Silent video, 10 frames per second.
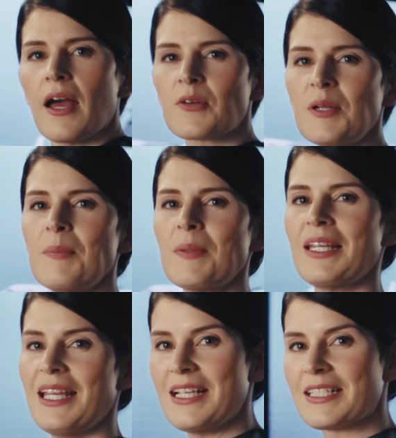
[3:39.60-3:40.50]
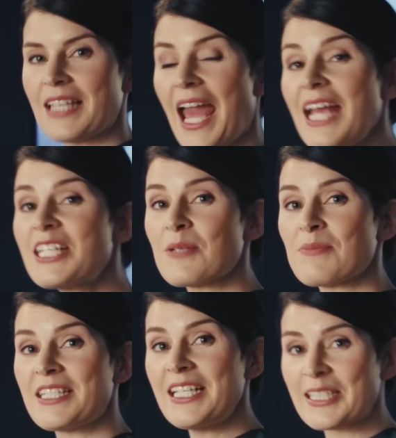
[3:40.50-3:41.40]
Gripen E's H M
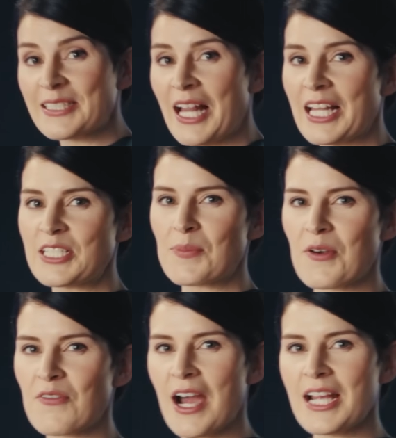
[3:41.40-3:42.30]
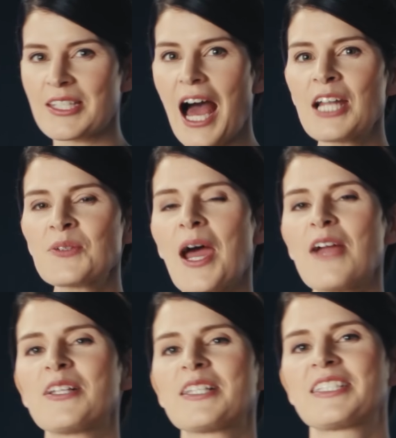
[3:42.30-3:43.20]
C technology provides
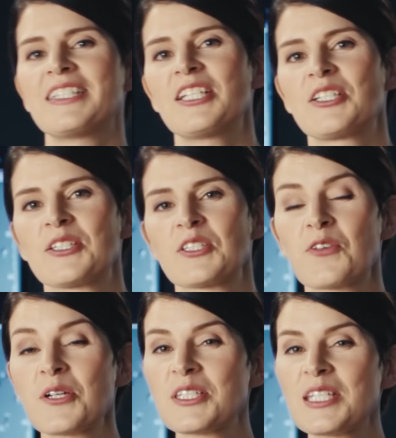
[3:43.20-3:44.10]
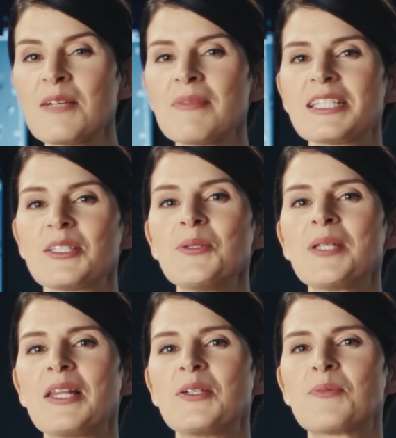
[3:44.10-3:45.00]
unrivaled conditions for seamless
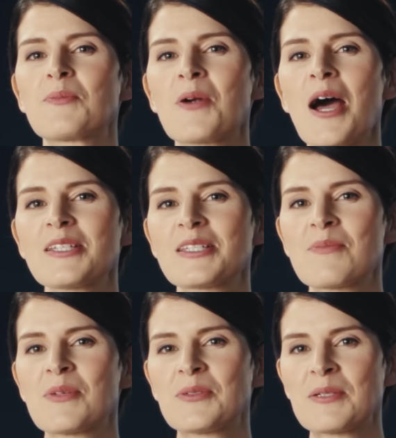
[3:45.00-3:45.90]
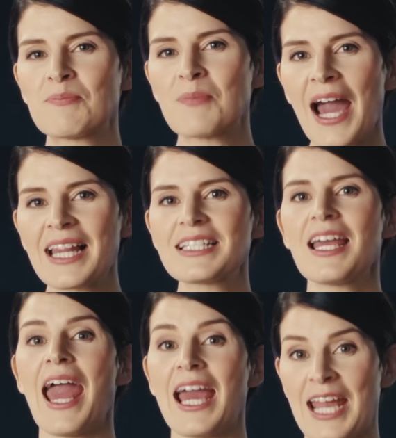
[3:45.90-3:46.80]
OODA loop processing between pilot and